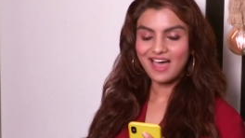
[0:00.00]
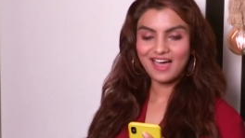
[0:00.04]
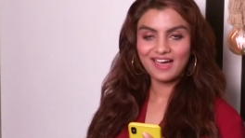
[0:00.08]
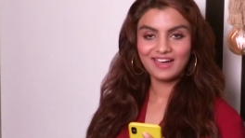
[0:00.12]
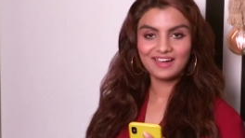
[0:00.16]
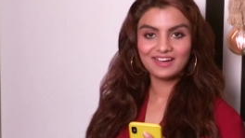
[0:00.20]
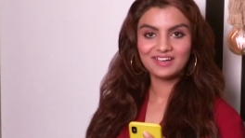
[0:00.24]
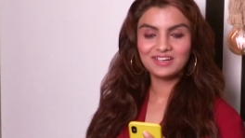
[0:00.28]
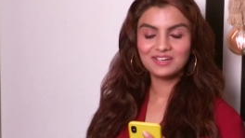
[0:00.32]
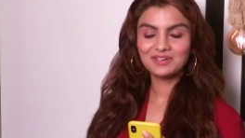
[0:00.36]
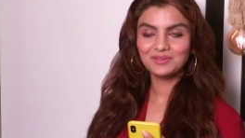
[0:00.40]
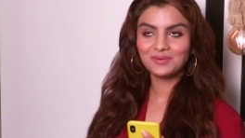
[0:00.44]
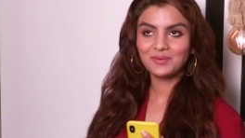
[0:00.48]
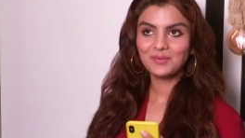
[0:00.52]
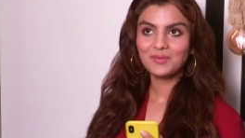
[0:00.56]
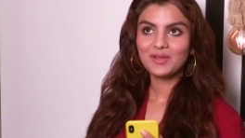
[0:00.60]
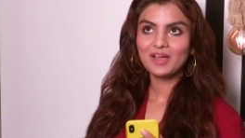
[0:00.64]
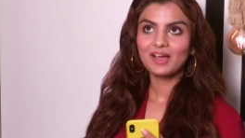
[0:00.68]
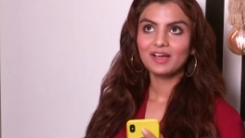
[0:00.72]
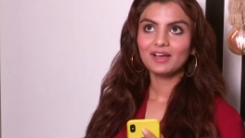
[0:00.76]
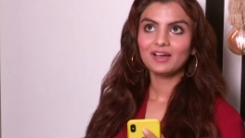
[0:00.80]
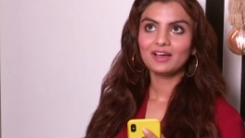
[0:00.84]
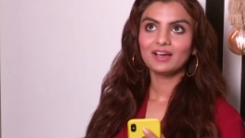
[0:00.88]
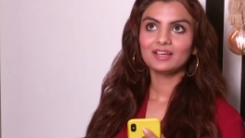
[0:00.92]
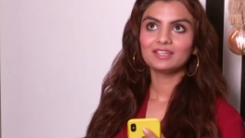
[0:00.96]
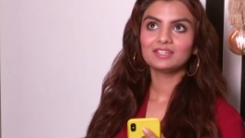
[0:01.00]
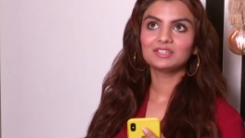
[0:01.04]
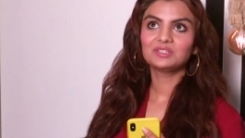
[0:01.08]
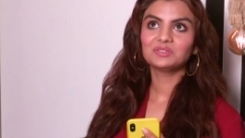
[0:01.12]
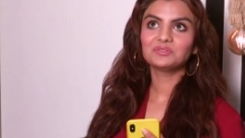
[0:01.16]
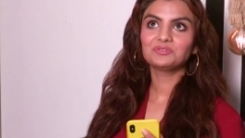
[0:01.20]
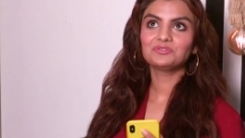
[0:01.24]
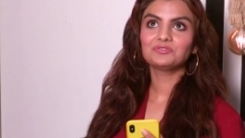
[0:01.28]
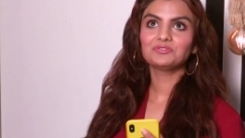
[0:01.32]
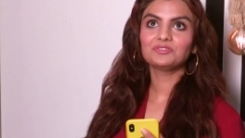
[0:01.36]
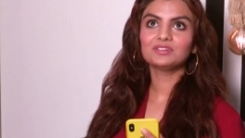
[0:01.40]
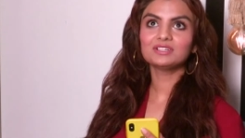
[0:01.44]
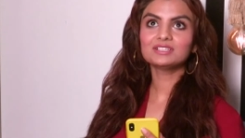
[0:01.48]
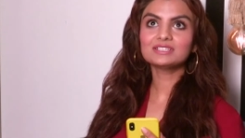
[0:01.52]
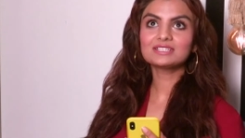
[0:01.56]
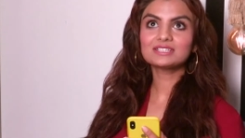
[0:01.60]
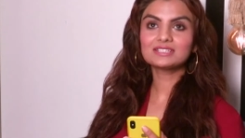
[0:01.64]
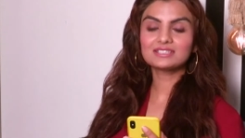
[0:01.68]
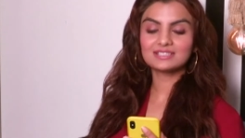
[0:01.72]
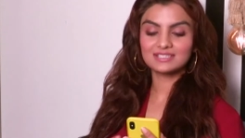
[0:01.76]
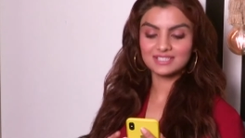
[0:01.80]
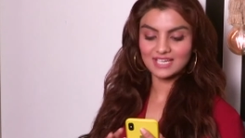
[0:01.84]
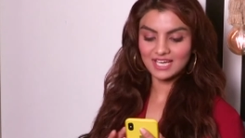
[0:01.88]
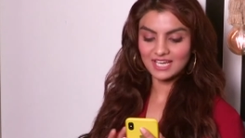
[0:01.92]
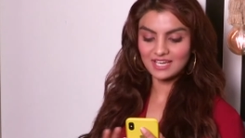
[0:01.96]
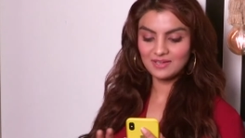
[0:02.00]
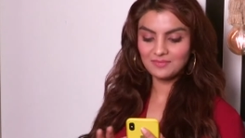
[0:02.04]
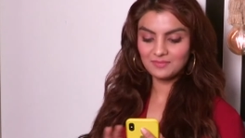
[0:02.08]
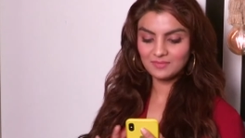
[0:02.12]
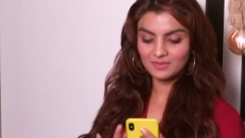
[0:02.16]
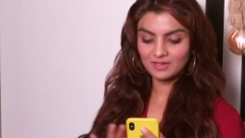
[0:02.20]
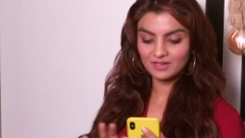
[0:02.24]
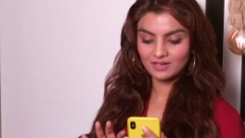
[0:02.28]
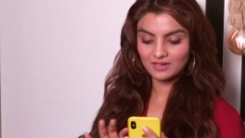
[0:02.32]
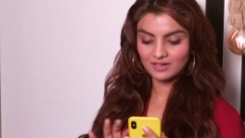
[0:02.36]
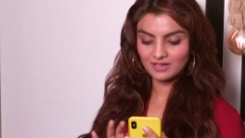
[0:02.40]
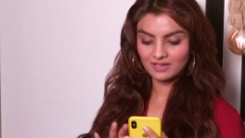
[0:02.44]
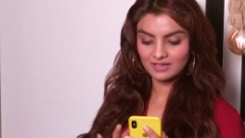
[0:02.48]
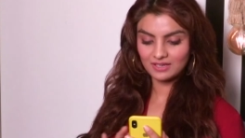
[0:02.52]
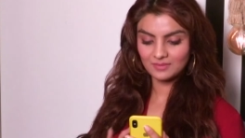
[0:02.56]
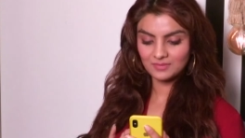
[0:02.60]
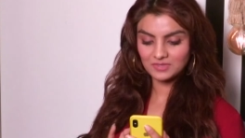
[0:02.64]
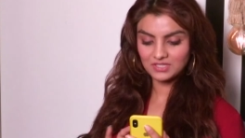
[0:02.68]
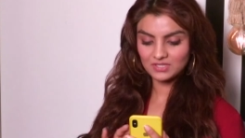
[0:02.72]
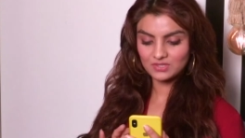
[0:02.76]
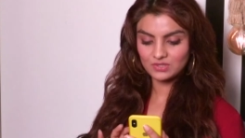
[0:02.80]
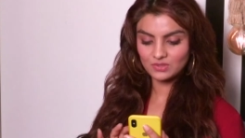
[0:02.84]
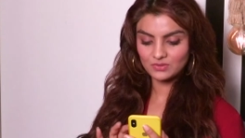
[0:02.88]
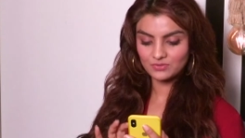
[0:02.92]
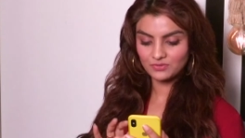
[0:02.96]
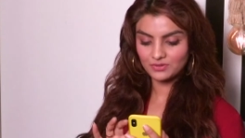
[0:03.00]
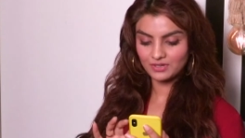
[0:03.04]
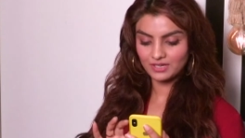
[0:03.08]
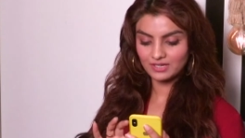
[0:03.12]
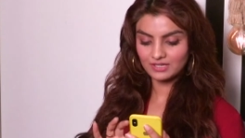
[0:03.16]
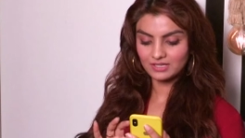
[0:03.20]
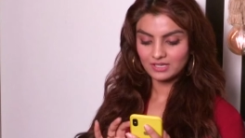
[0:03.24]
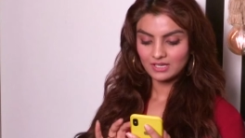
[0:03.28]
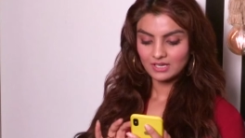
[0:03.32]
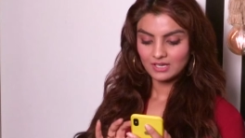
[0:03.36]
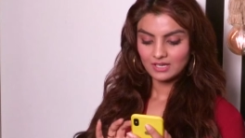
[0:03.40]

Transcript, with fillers: and the first time, uh, uh, let me just look for it.